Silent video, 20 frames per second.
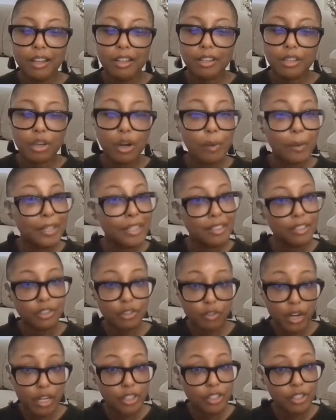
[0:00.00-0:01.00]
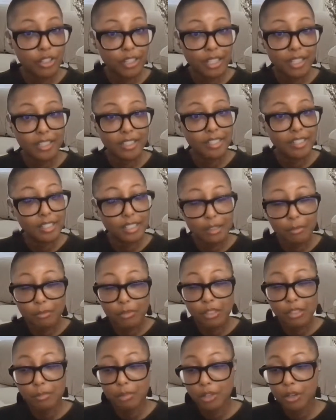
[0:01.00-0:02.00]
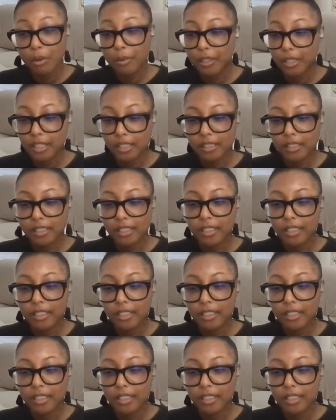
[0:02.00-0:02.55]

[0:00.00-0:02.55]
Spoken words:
going in the direction that it seems to be going in.